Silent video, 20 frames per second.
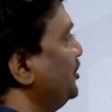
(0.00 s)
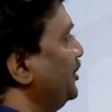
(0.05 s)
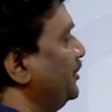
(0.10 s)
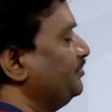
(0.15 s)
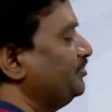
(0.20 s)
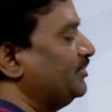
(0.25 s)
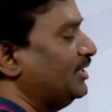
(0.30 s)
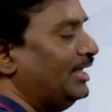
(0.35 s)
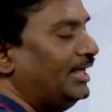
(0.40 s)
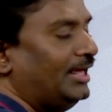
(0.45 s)

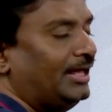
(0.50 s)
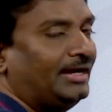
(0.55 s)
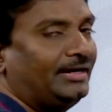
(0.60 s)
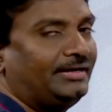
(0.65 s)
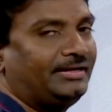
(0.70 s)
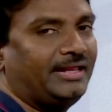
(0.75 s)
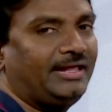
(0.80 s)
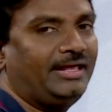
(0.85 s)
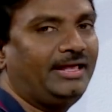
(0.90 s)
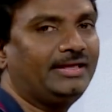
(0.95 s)
c.
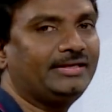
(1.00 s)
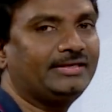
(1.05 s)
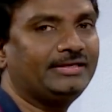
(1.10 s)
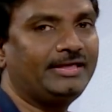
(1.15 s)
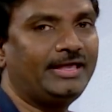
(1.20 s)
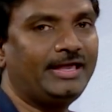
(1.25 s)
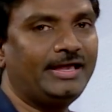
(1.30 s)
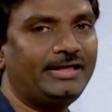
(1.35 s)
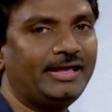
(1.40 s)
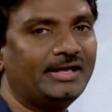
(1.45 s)
Take
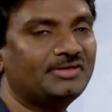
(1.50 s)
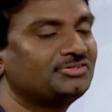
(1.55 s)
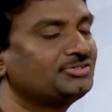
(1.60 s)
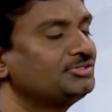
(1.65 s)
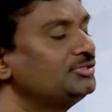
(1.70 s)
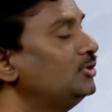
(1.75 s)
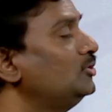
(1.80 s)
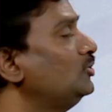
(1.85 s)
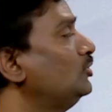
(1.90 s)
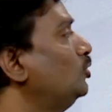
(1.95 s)

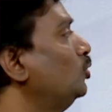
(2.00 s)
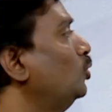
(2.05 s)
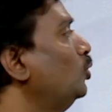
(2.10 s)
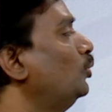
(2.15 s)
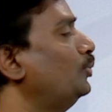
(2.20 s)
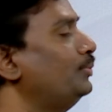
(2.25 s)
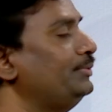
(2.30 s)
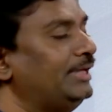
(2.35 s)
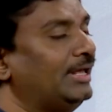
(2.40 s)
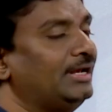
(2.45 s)
ax
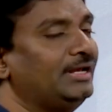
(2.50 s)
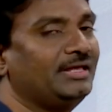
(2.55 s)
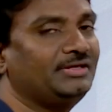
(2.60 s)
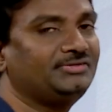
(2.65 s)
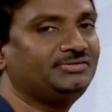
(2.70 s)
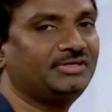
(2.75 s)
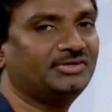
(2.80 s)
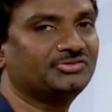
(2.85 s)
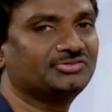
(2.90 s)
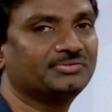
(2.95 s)
to
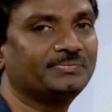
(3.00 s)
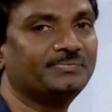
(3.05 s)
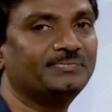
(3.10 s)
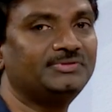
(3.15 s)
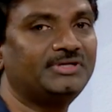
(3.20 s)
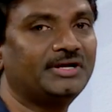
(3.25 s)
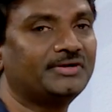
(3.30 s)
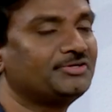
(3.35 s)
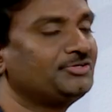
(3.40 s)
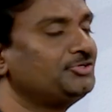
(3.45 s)
LHS,
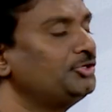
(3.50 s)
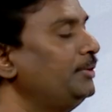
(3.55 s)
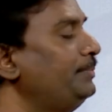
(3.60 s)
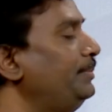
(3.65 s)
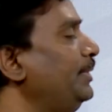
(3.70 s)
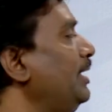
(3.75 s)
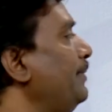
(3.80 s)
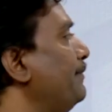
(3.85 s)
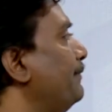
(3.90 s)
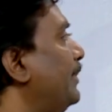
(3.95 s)
that should
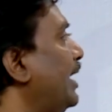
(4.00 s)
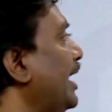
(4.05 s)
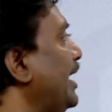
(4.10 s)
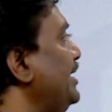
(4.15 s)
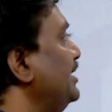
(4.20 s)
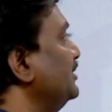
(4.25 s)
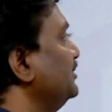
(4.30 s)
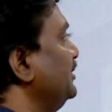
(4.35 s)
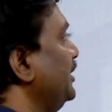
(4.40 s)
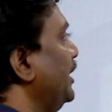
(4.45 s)
be
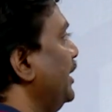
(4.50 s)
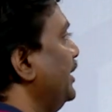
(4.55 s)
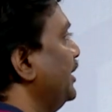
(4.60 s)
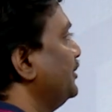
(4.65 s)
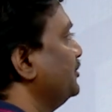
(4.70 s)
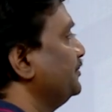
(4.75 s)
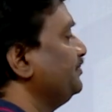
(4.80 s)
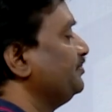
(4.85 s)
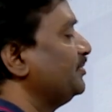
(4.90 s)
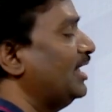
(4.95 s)
minus
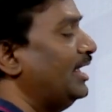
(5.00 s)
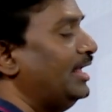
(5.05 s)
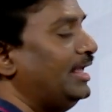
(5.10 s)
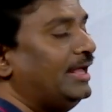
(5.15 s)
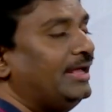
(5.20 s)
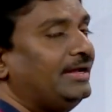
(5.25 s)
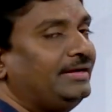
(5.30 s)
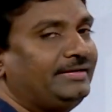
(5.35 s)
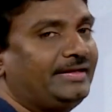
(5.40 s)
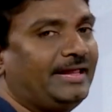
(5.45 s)
ax.
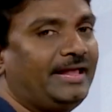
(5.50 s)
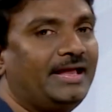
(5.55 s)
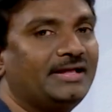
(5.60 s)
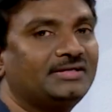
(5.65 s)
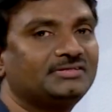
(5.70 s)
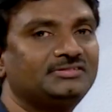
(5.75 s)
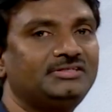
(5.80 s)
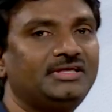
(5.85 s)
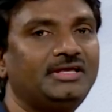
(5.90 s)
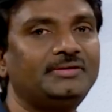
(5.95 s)

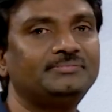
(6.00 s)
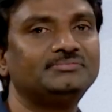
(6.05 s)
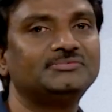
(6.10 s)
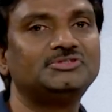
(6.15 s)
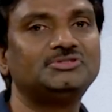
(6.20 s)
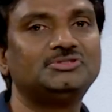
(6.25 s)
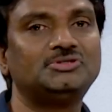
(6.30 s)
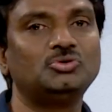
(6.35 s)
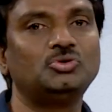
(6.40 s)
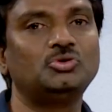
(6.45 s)
Take c
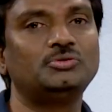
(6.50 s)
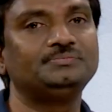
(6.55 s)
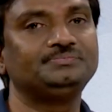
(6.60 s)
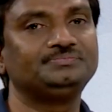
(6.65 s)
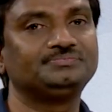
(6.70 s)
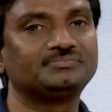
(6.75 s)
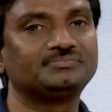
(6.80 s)
to